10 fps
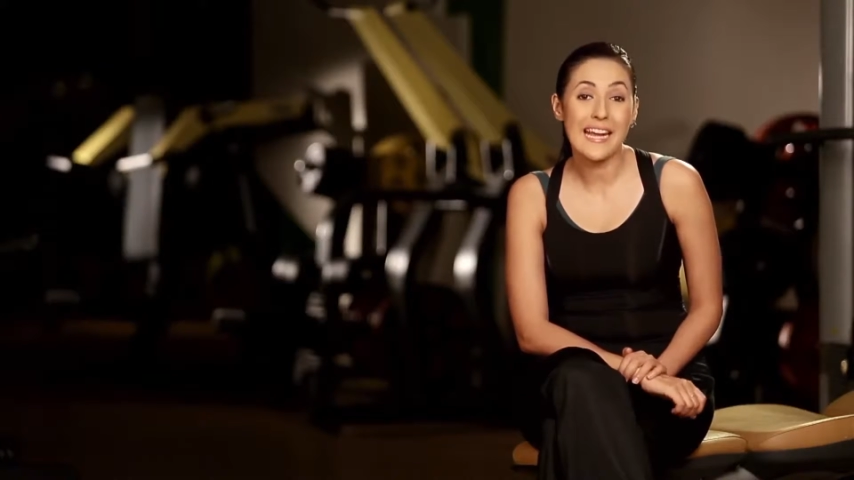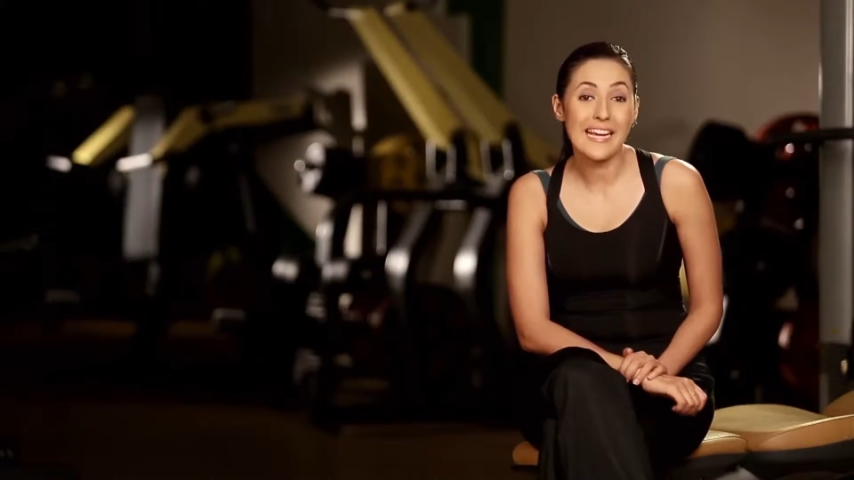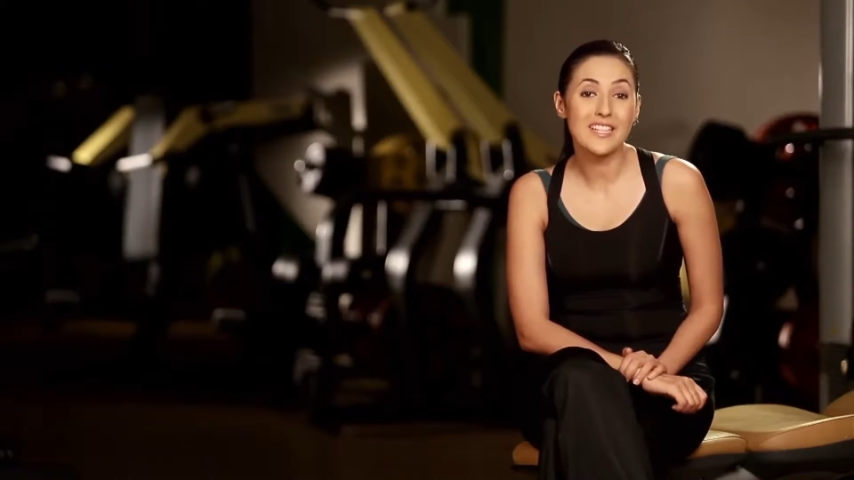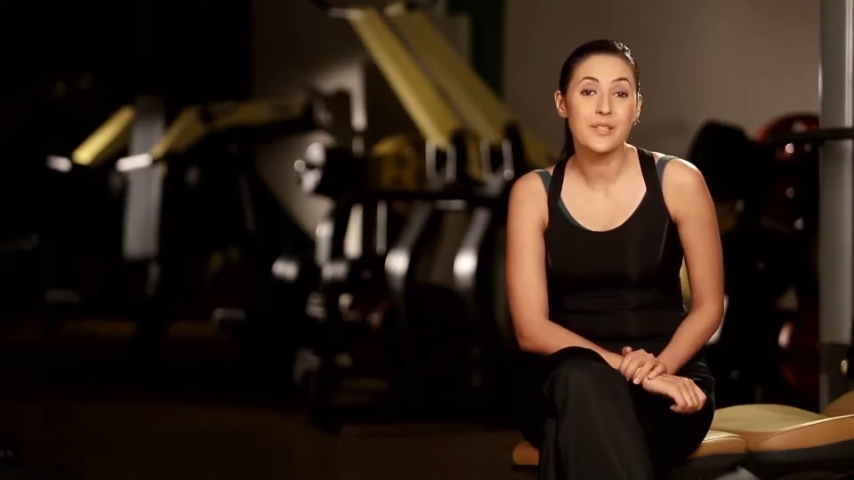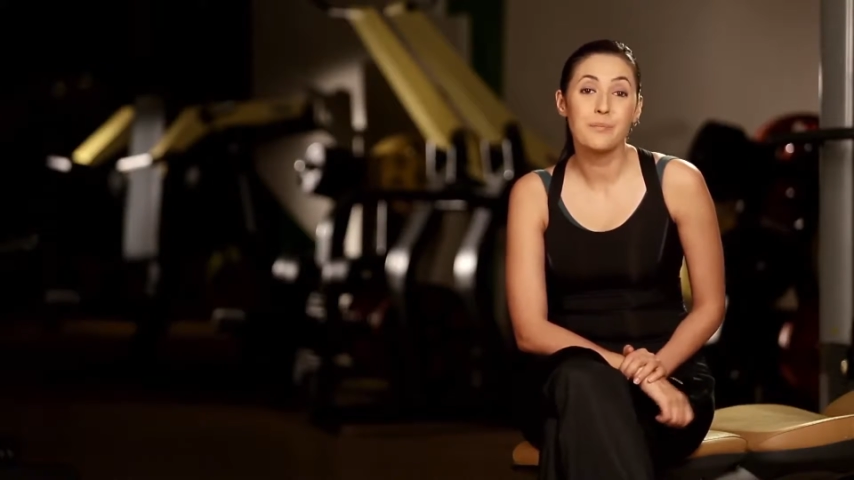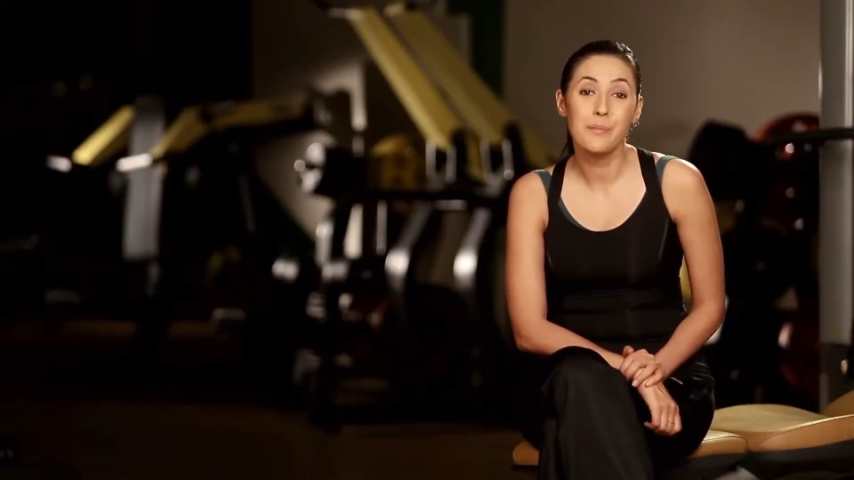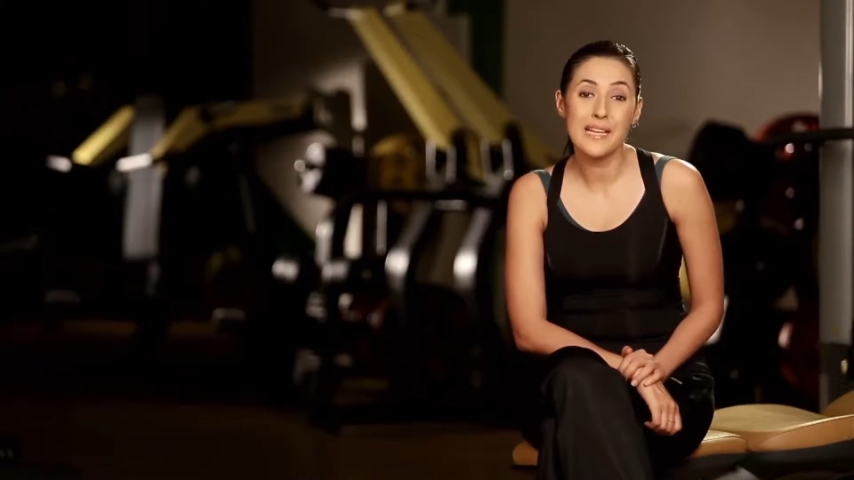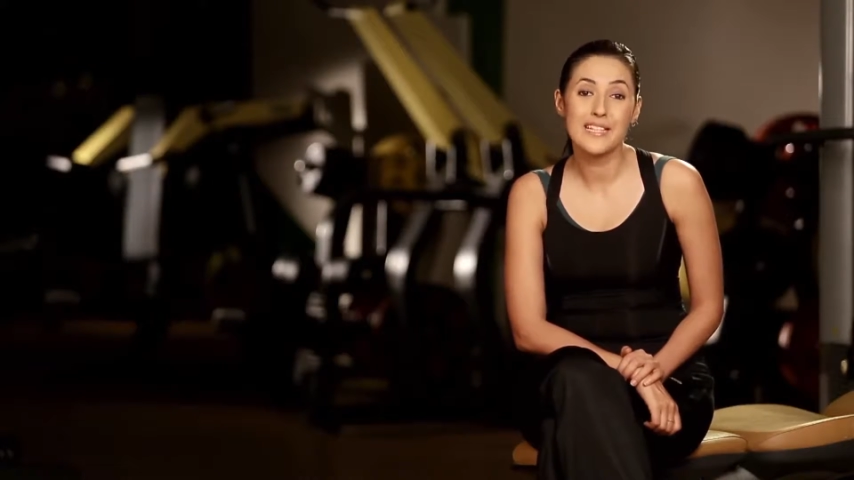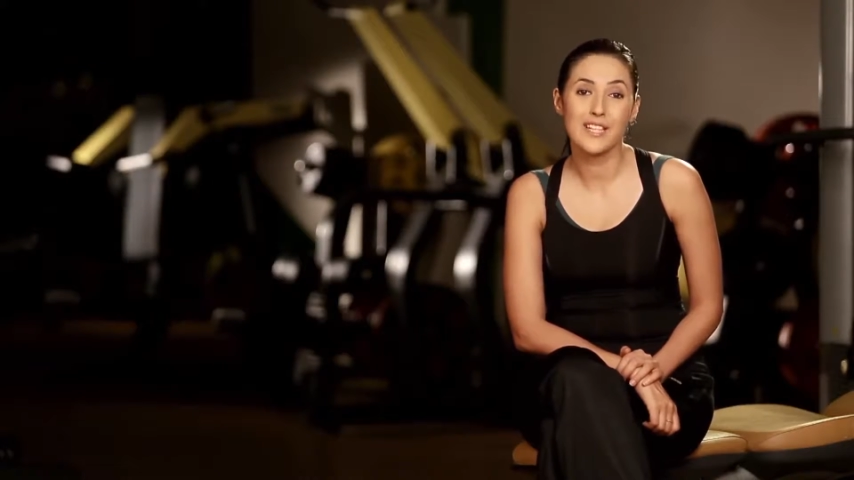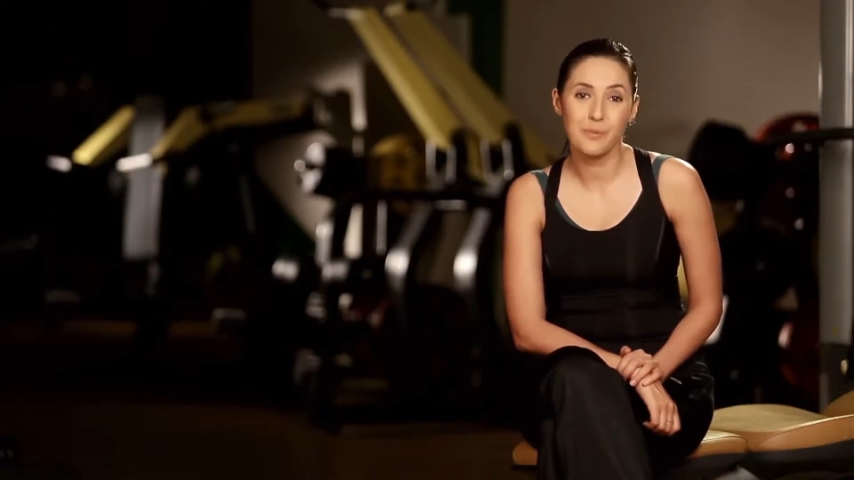8
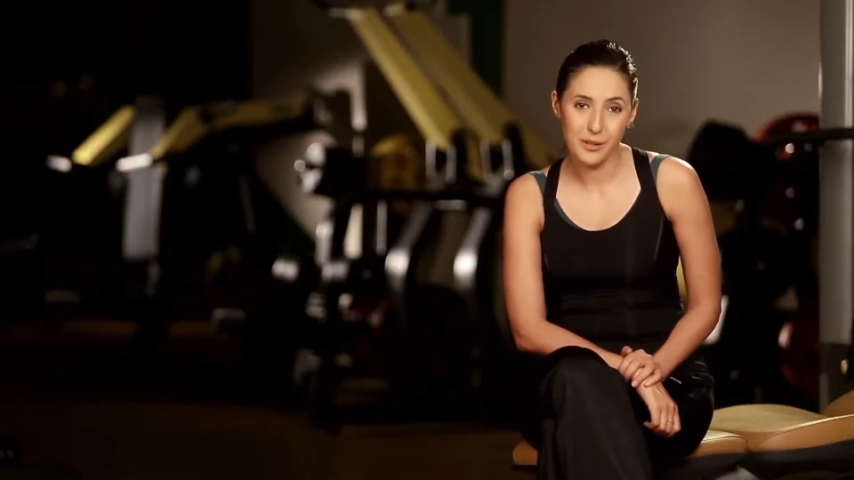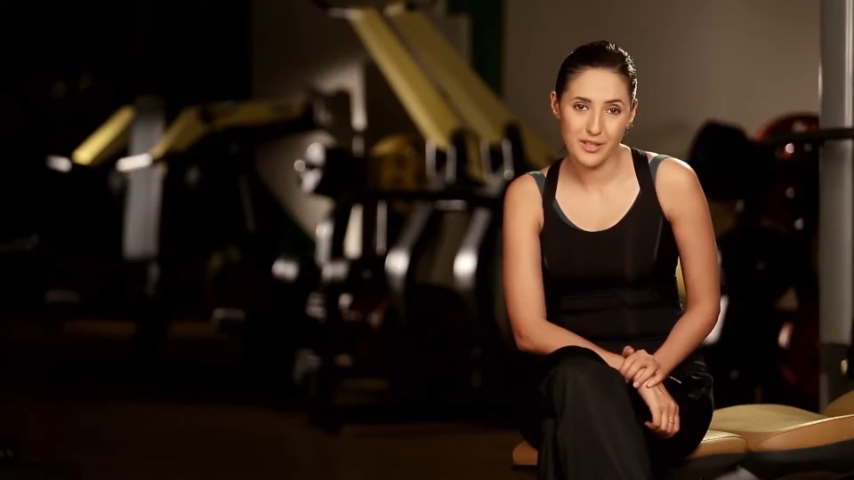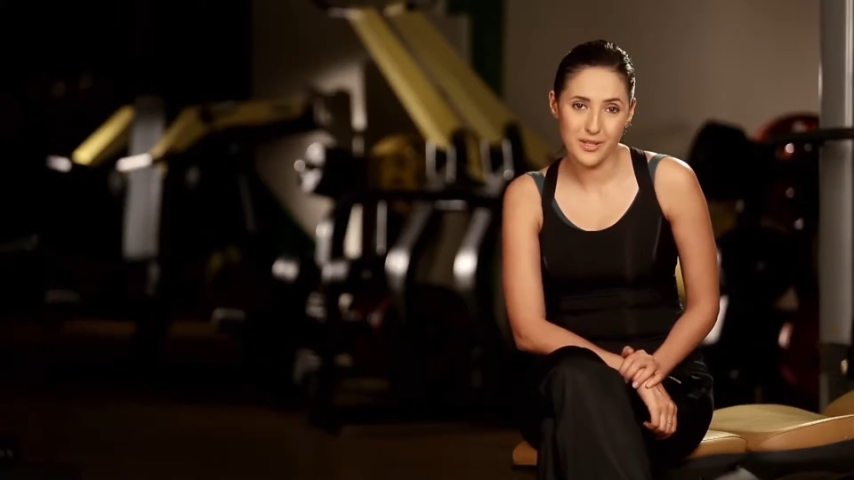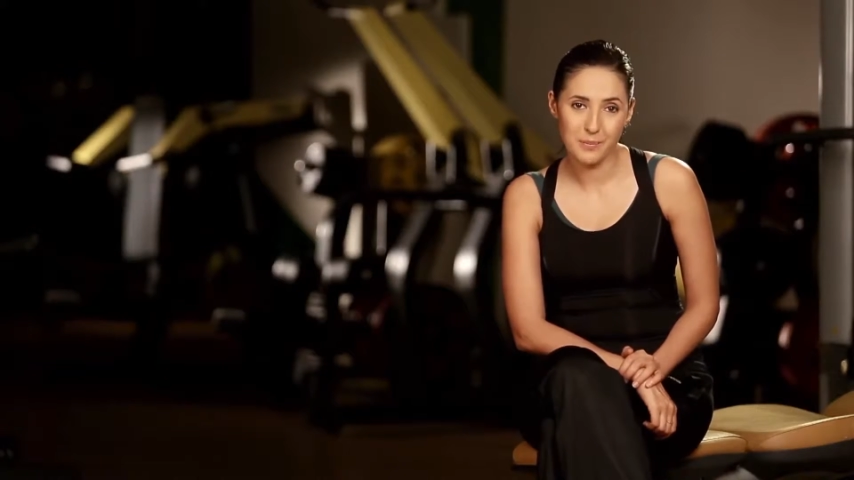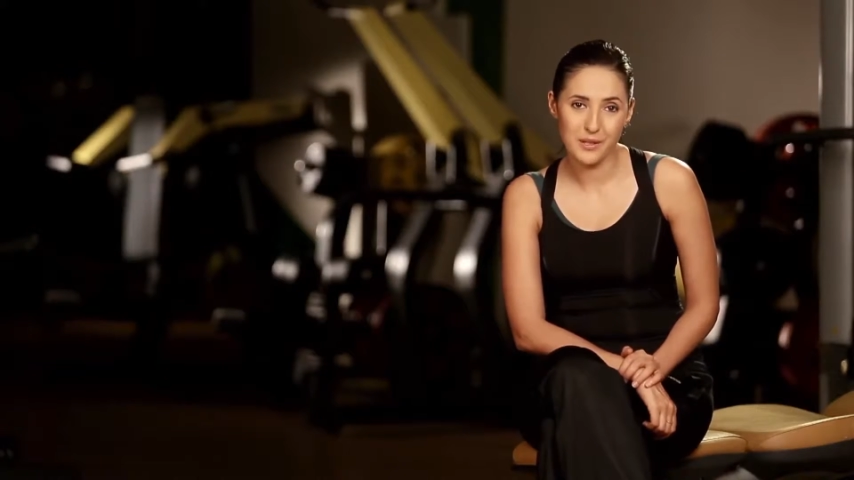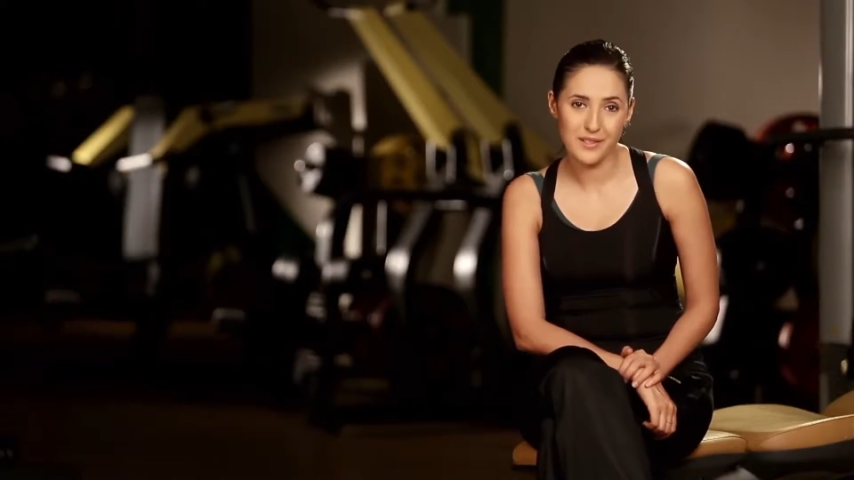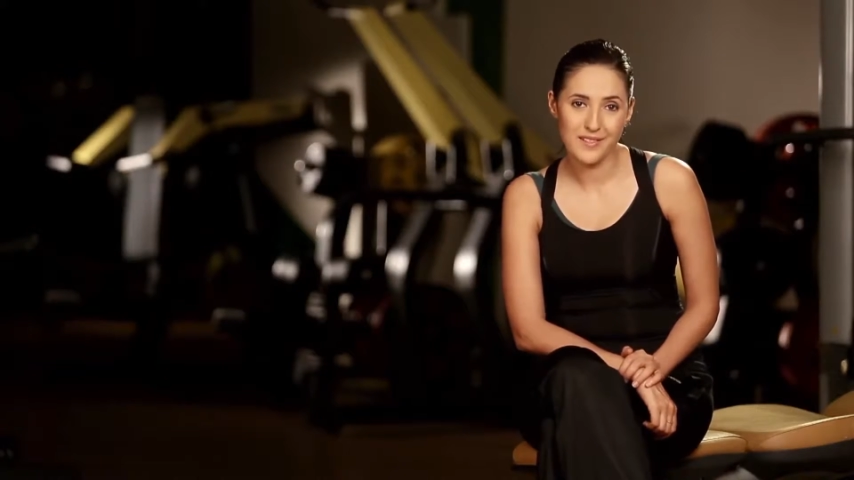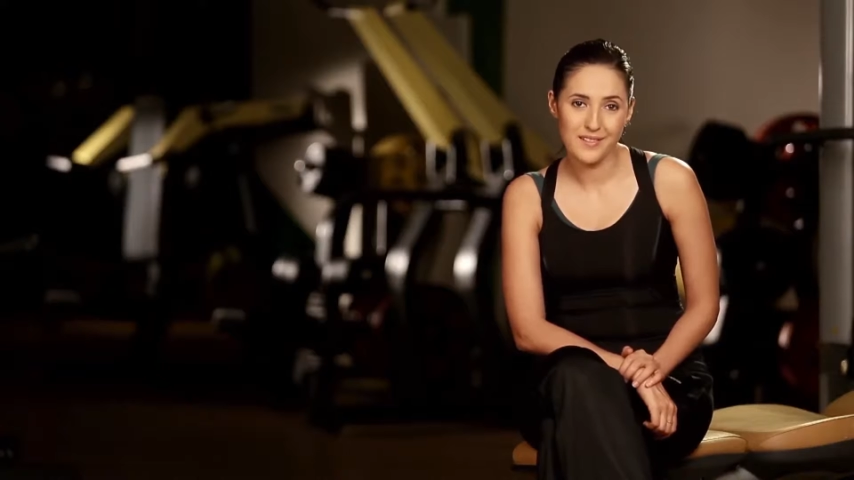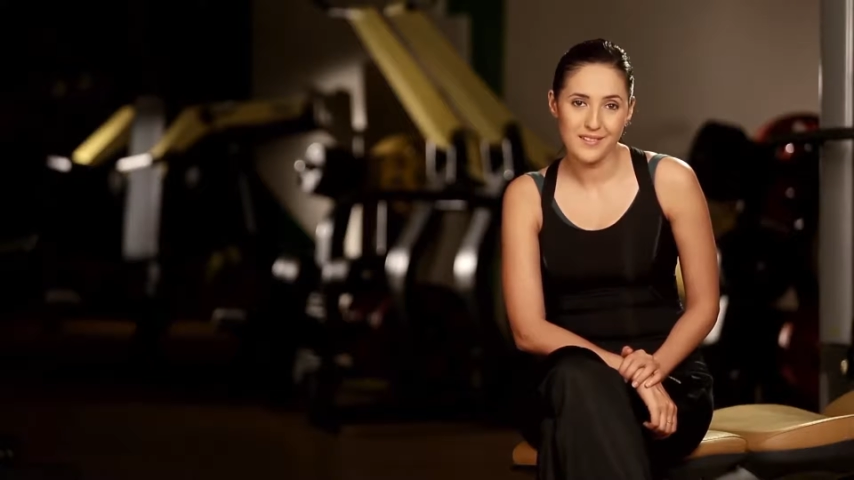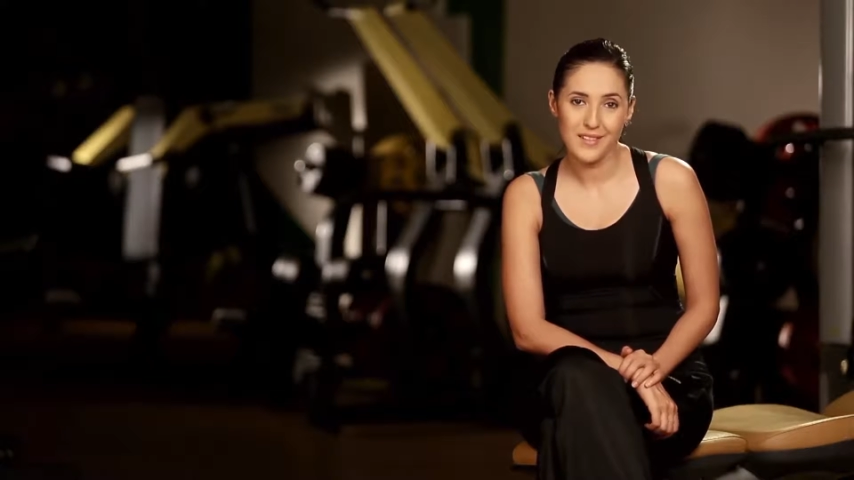basic
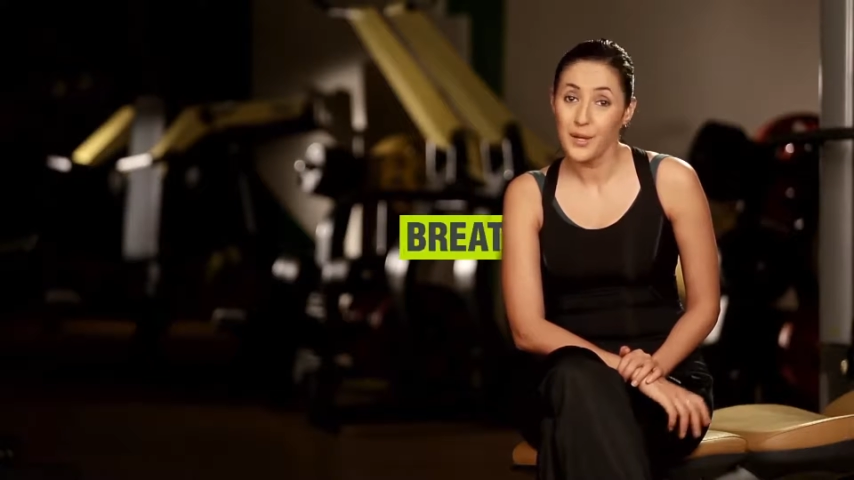principles: